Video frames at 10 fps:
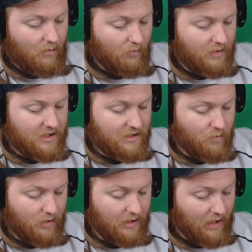which is
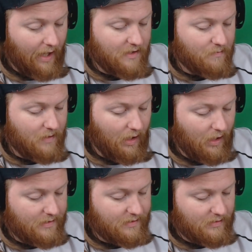really nice
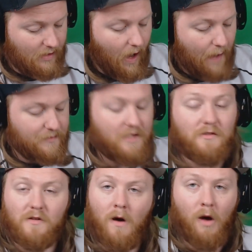because
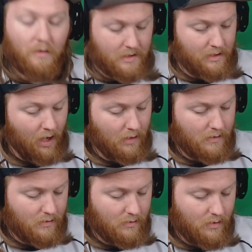options are always nice.